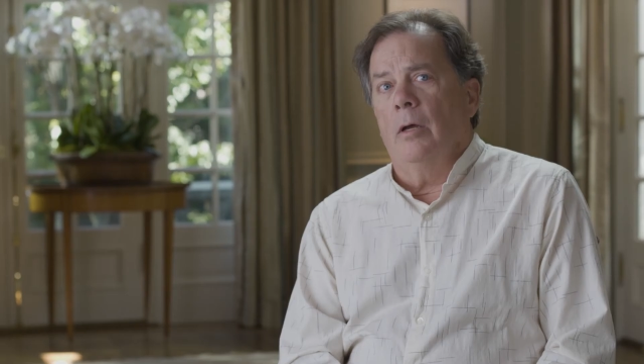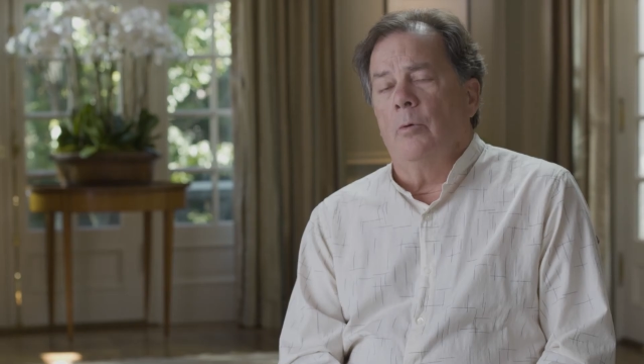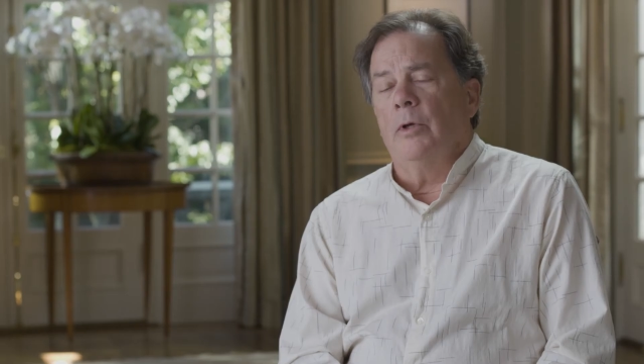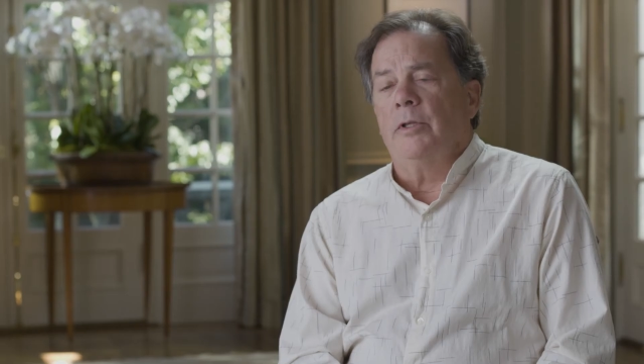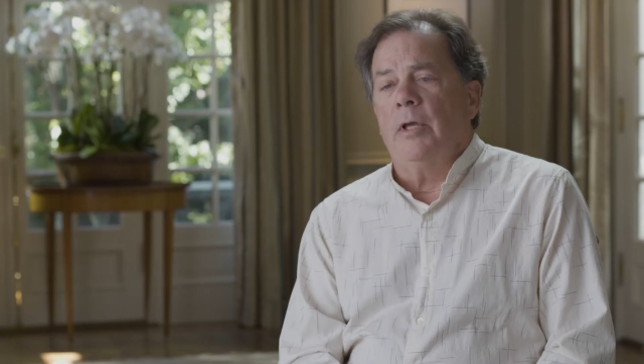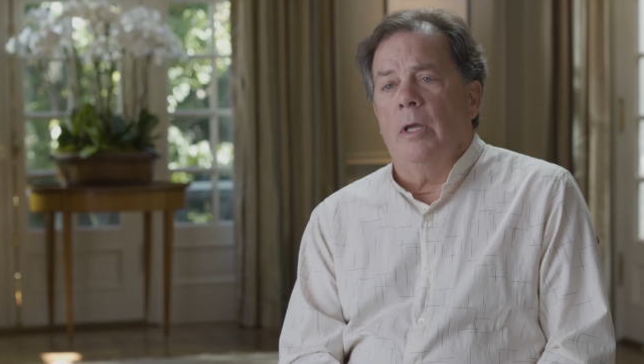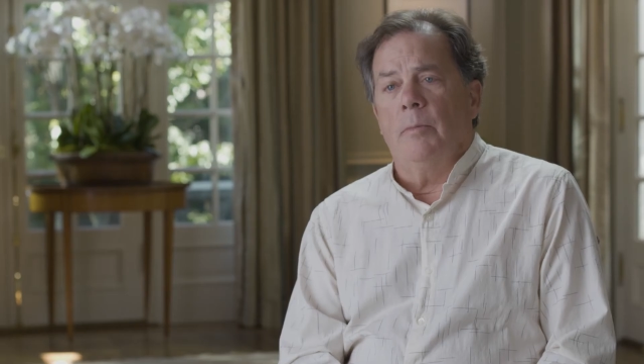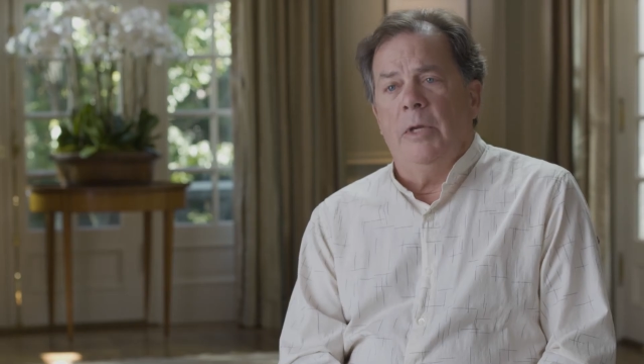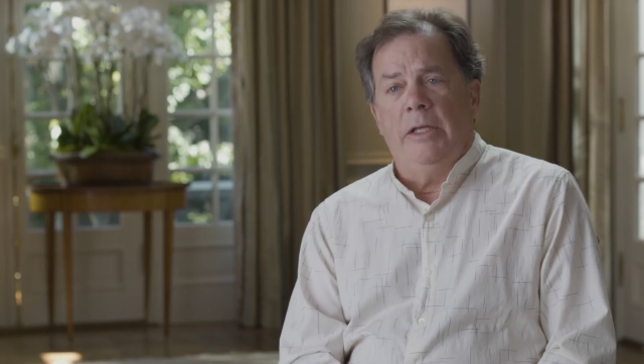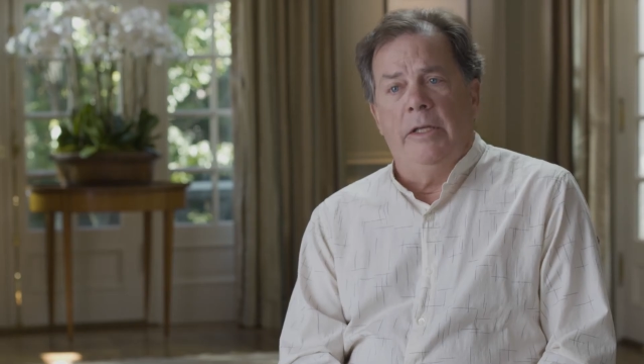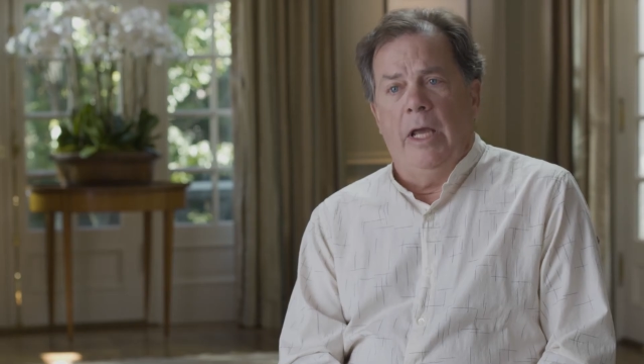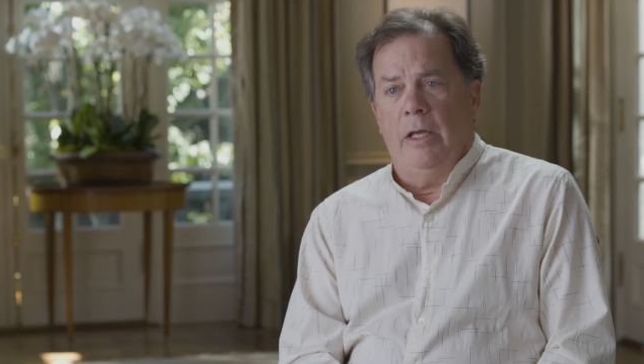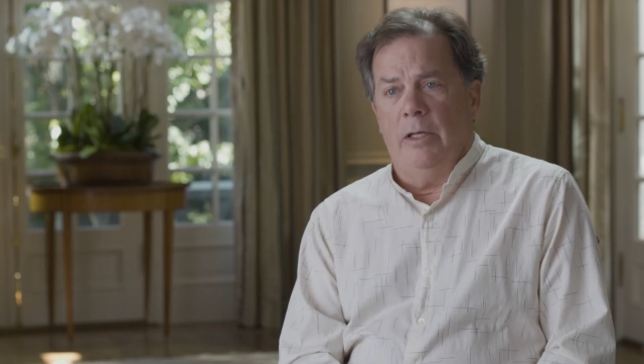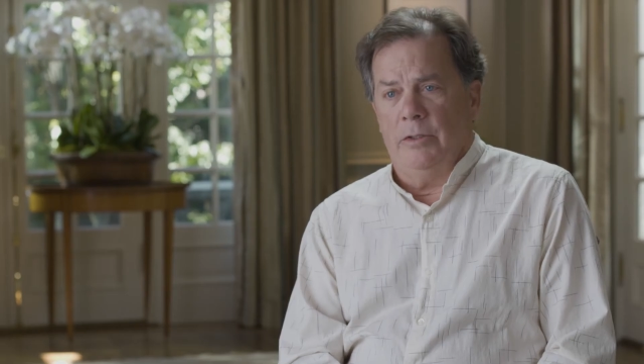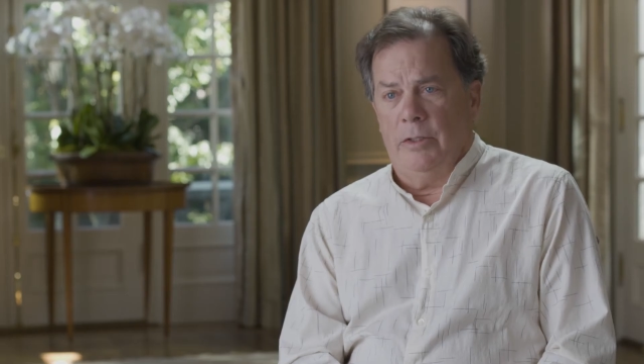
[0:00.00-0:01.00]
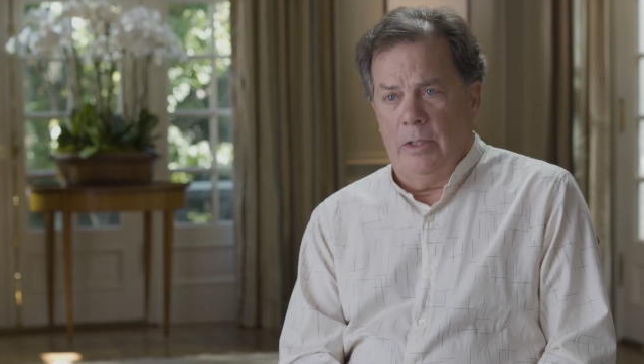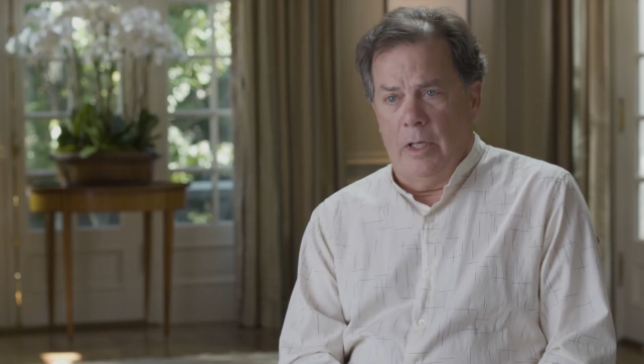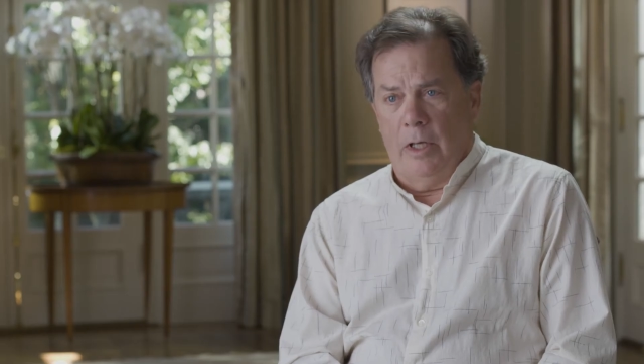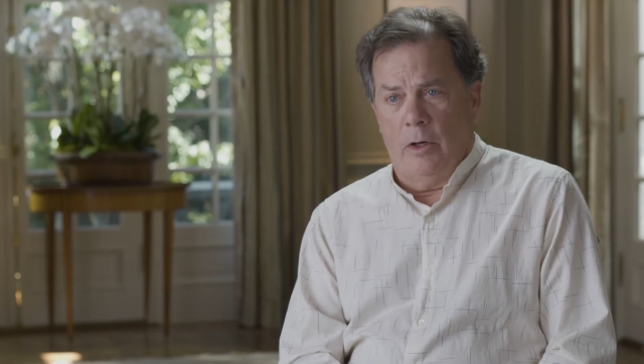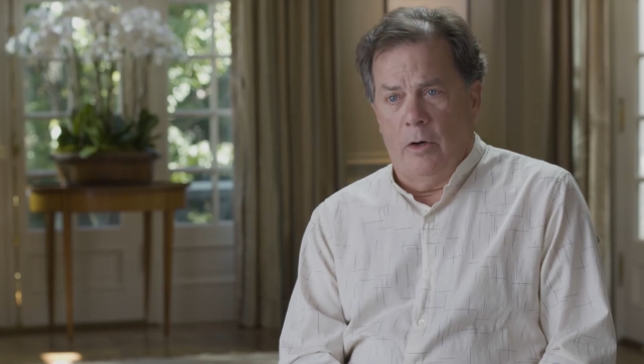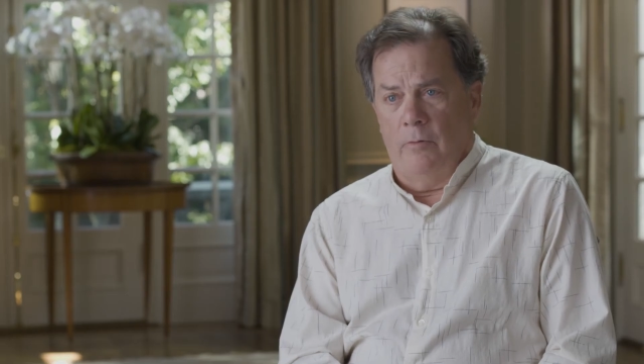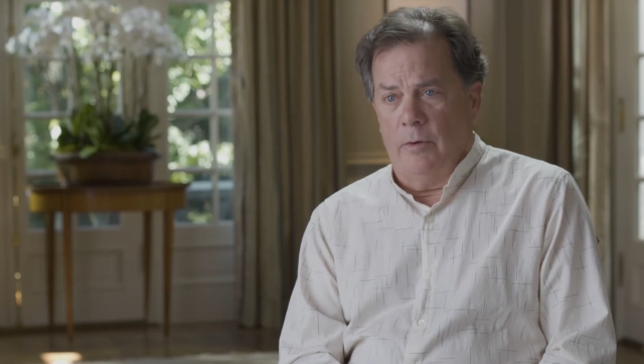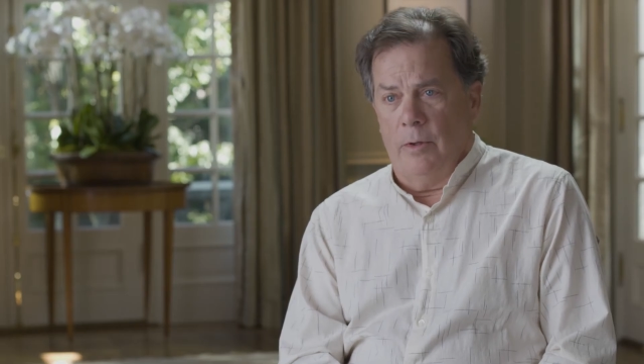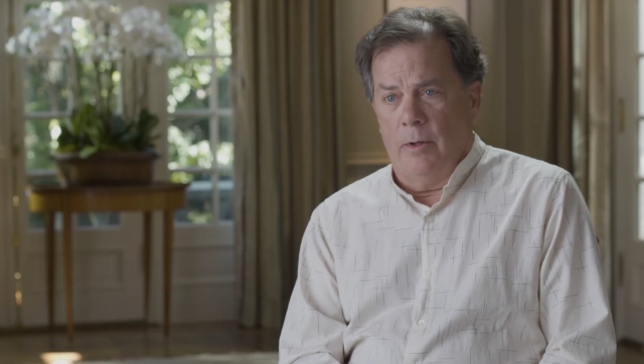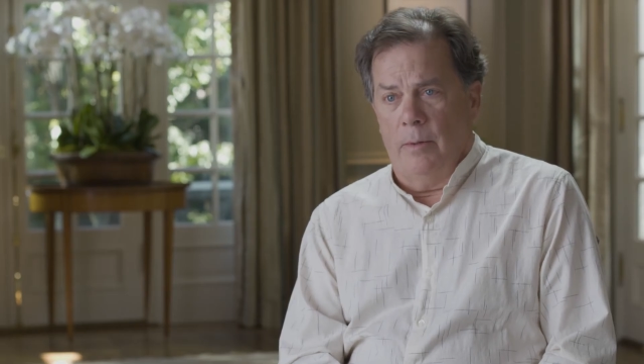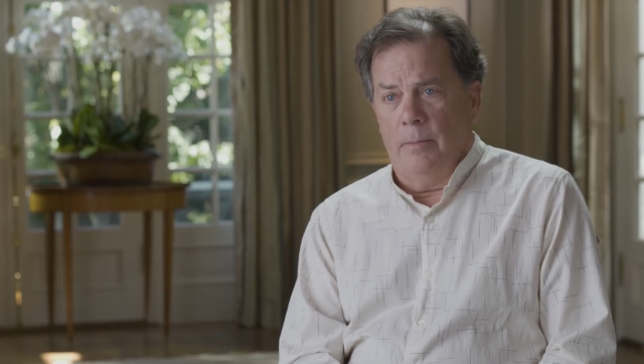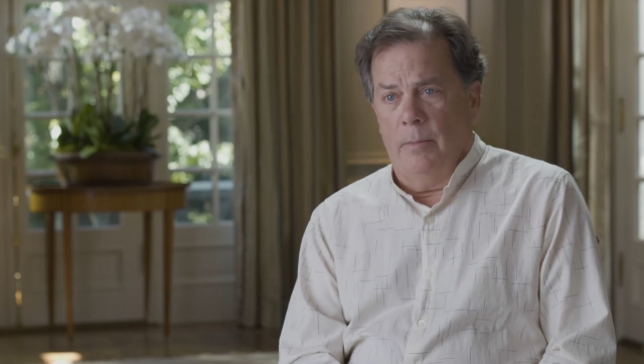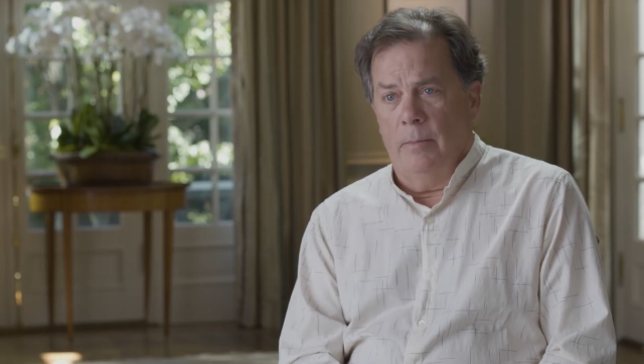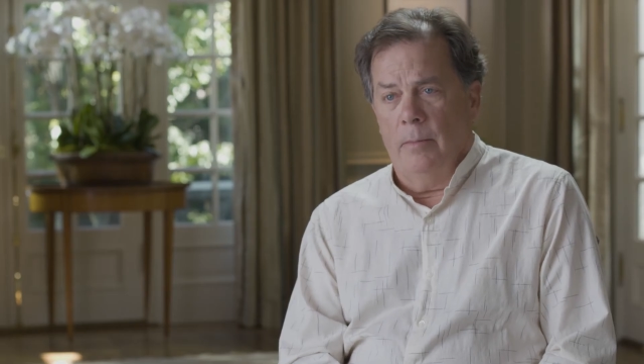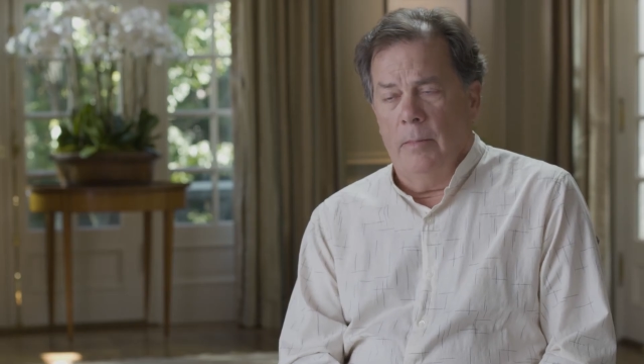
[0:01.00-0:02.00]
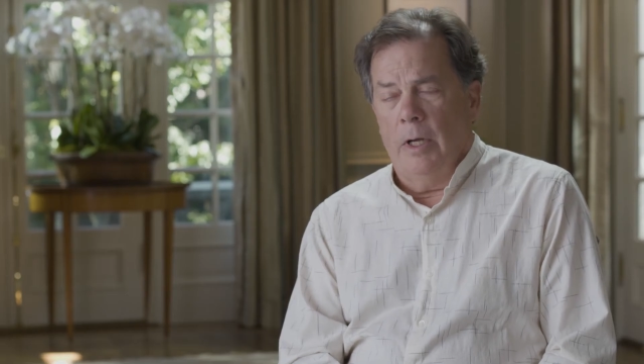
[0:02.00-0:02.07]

it would take me days to get over them.